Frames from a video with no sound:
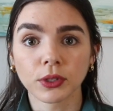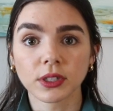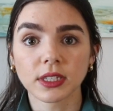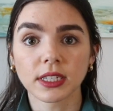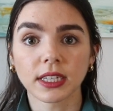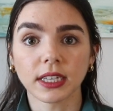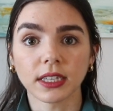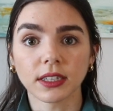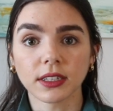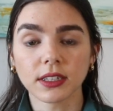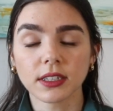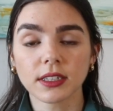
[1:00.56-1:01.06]

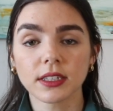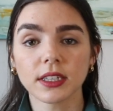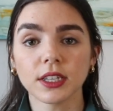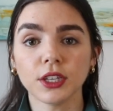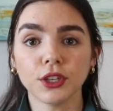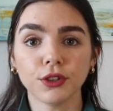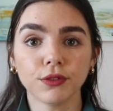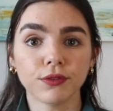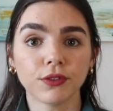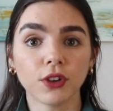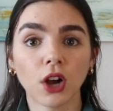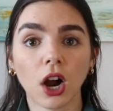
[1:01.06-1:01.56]
skills that
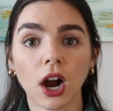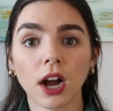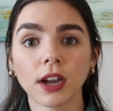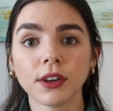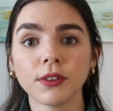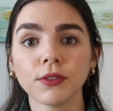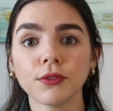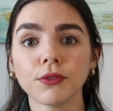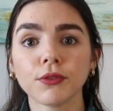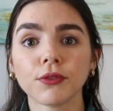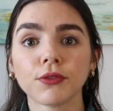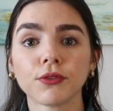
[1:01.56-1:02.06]
you've
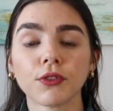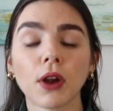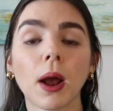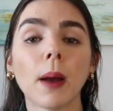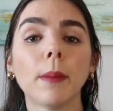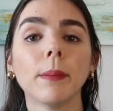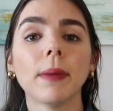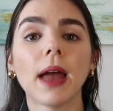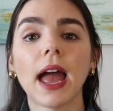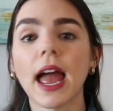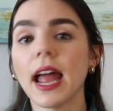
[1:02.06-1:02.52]
gotten from